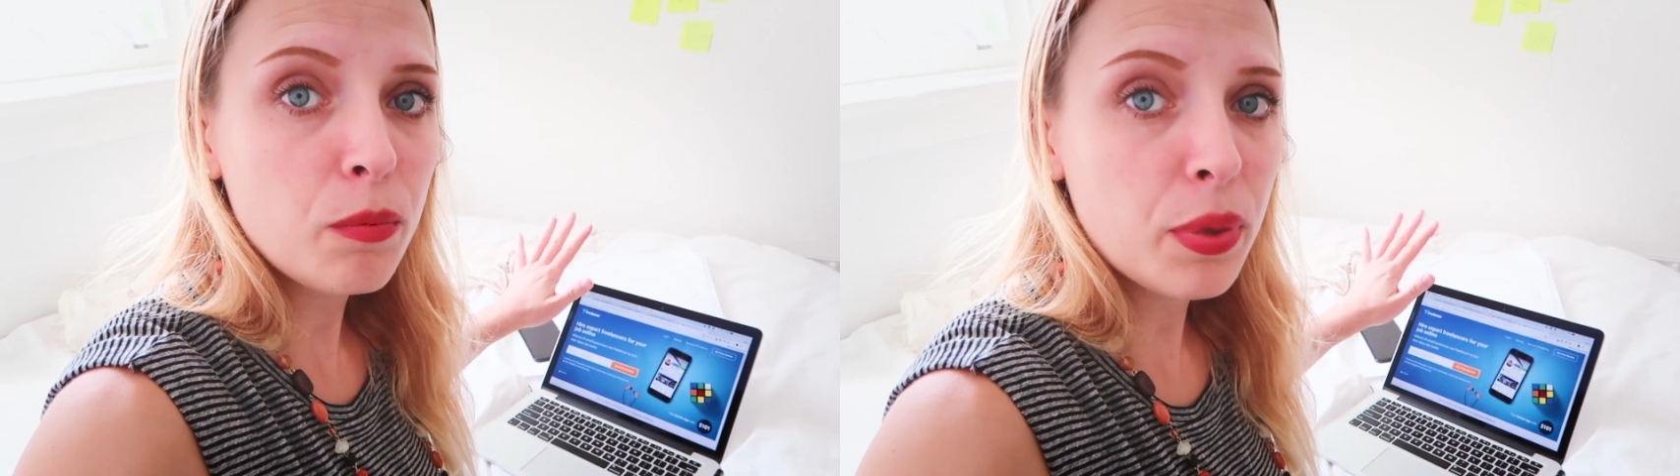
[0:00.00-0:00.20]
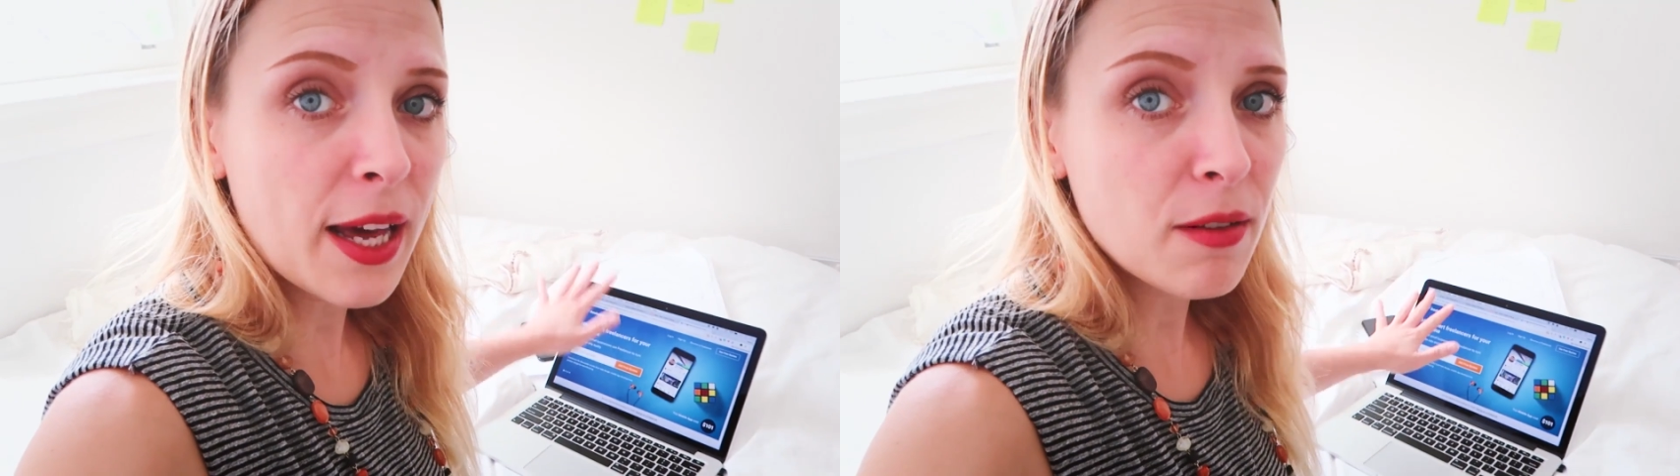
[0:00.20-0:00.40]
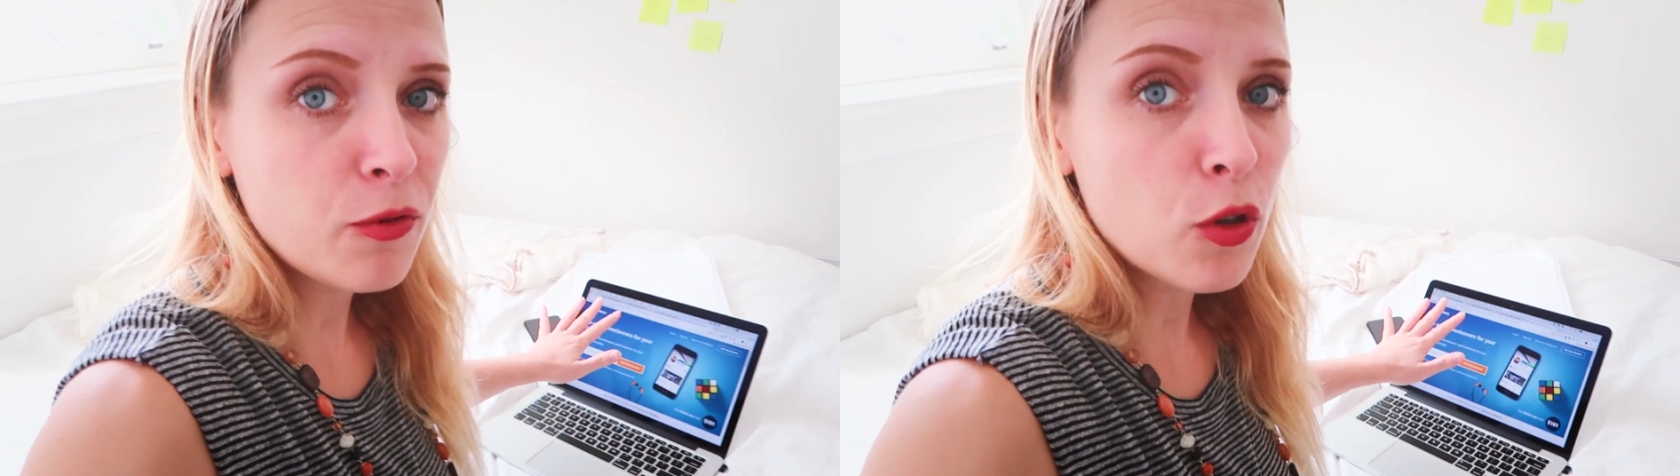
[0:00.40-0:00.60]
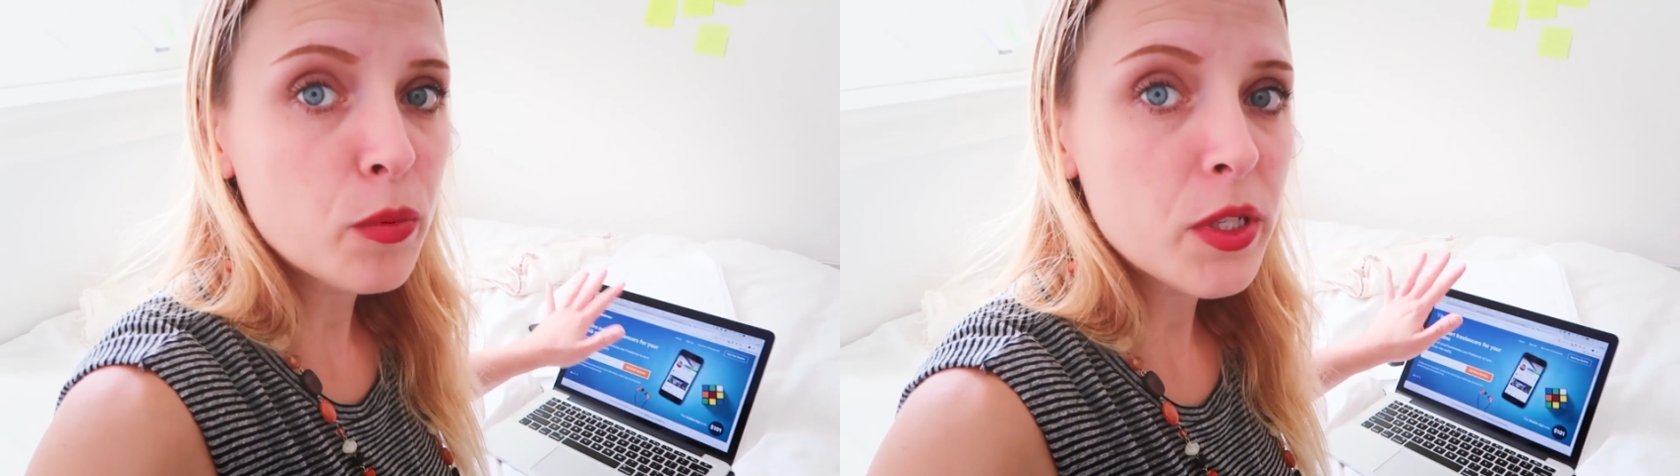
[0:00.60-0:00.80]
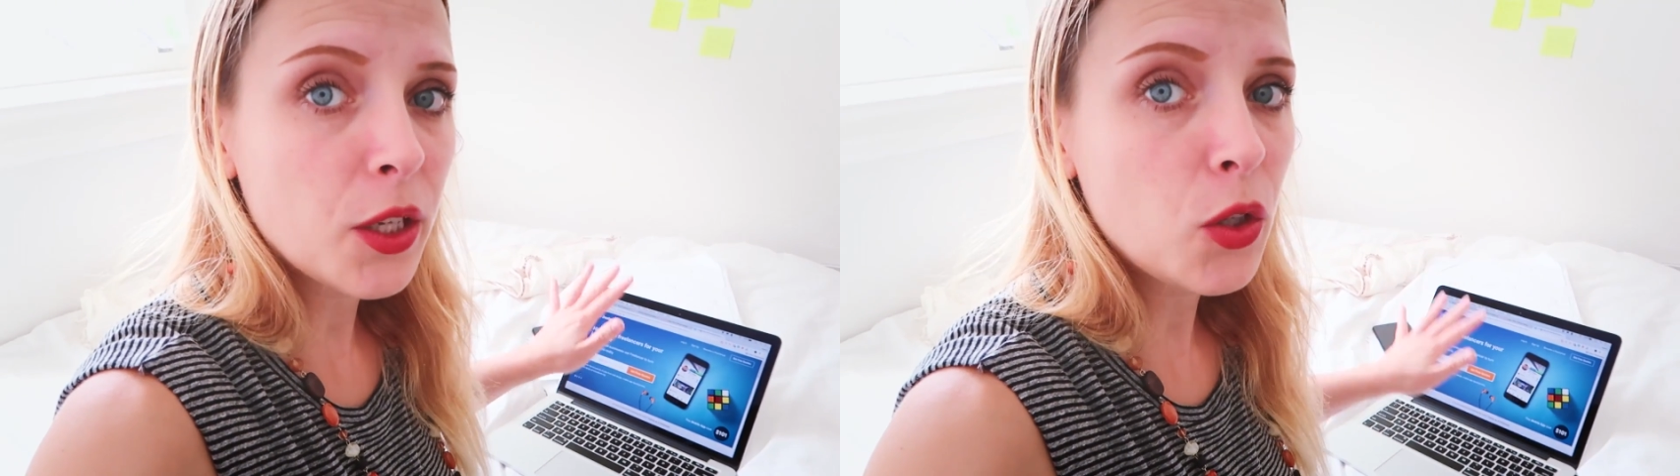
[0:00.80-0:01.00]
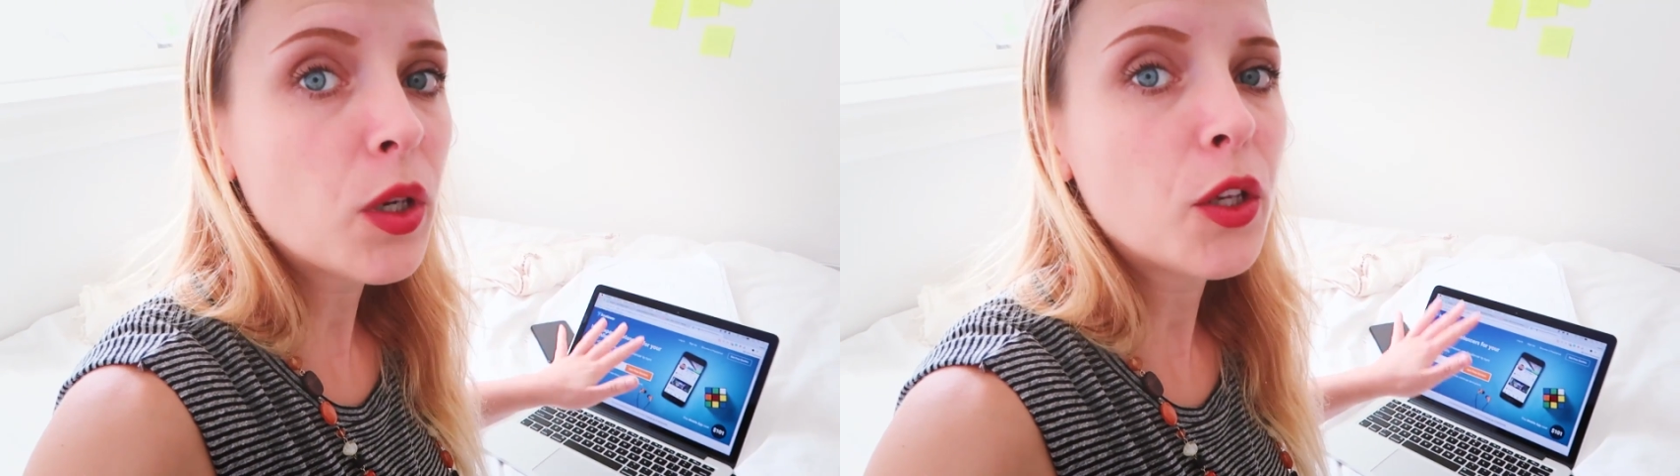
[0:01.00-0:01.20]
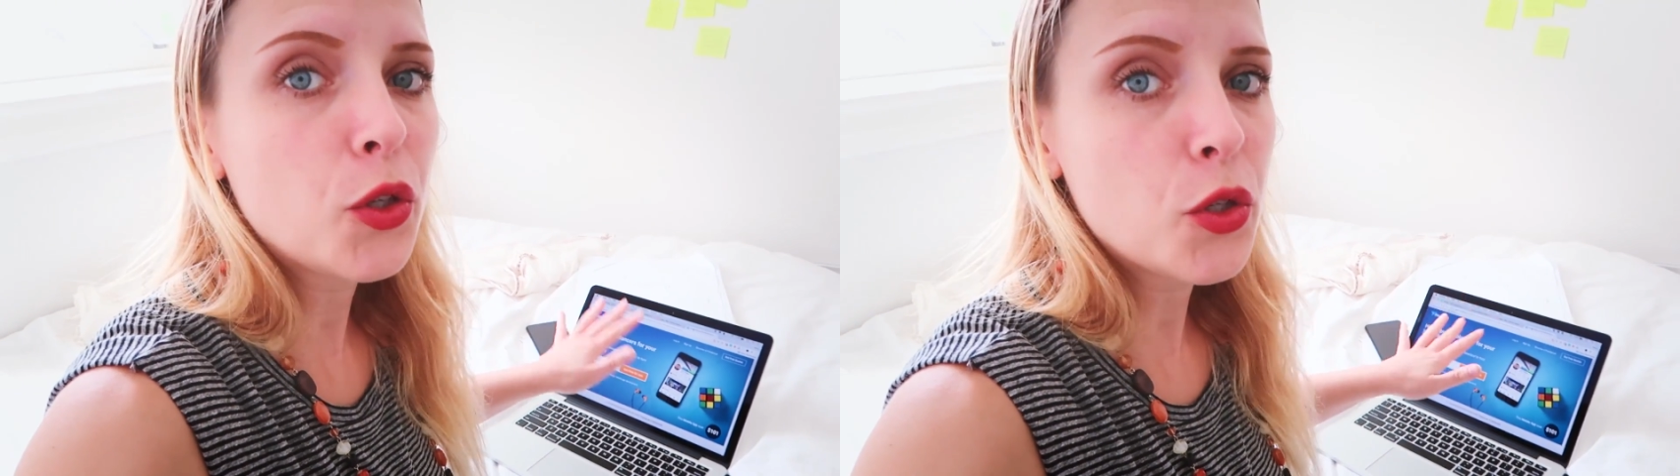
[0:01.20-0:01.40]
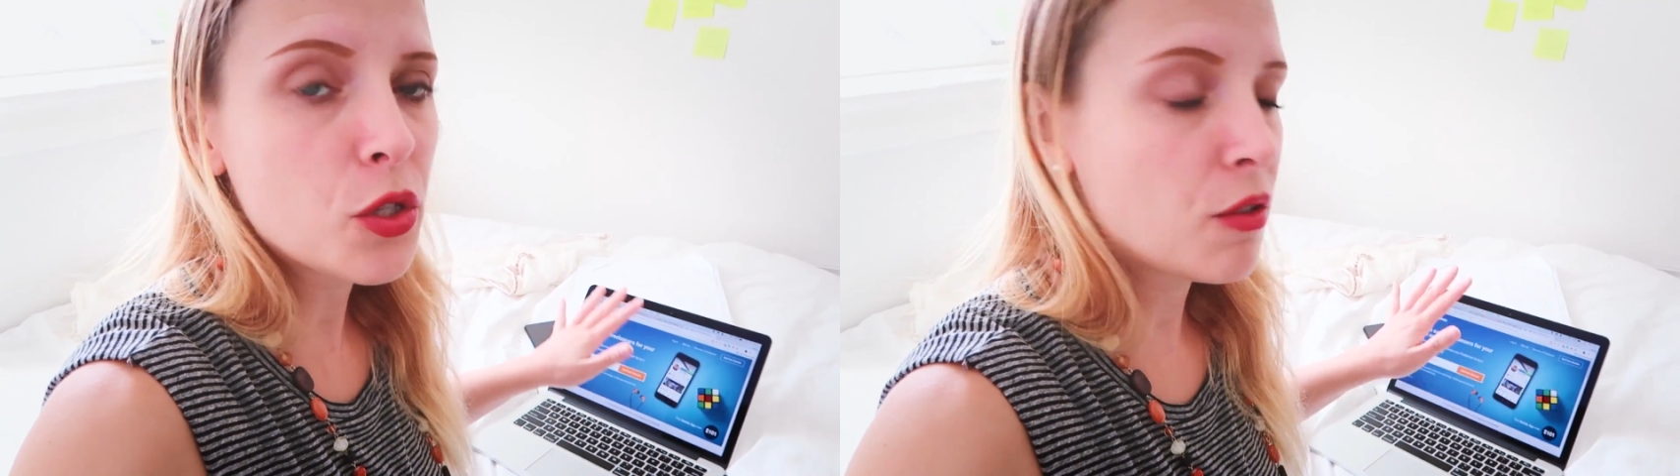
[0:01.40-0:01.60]
platforms that you can
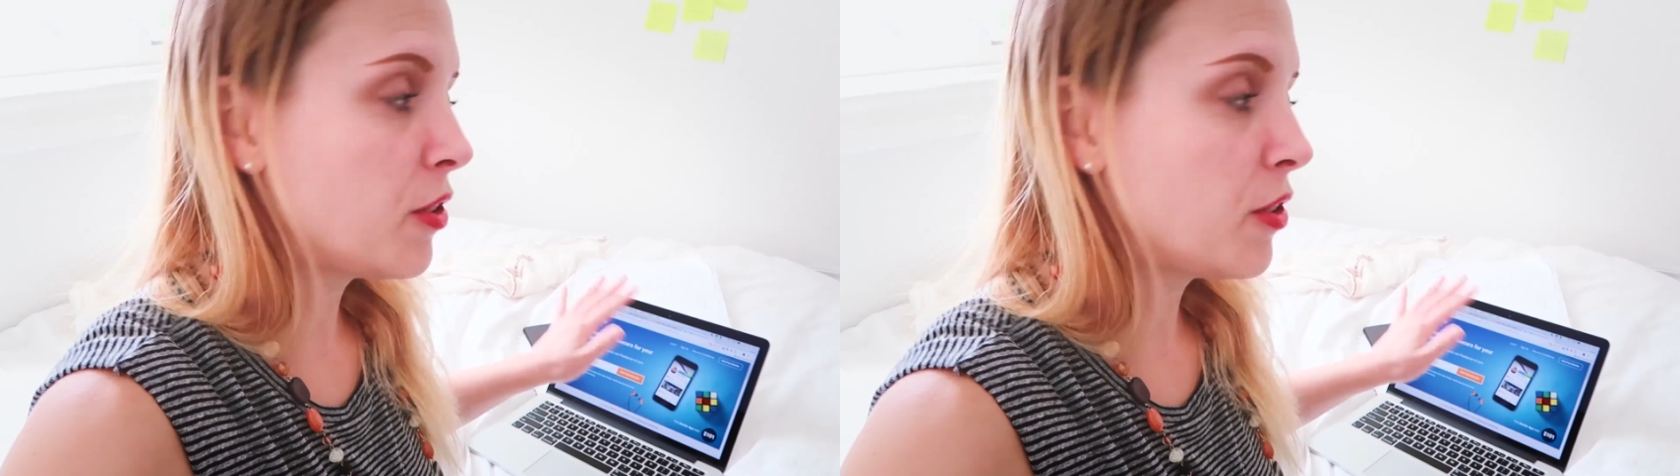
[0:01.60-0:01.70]
use to